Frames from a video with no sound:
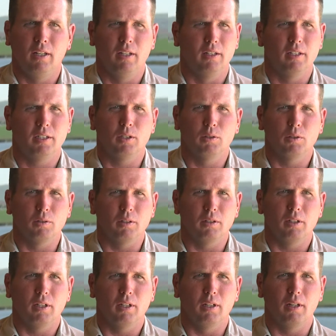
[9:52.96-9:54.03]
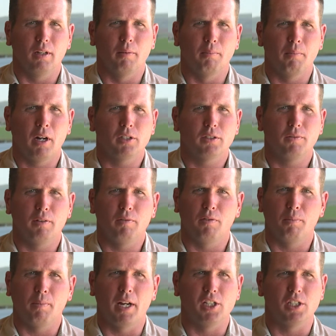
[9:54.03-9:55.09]
This amount of
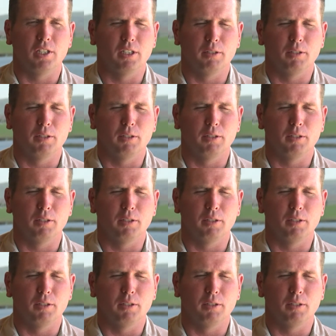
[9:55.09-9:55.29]
information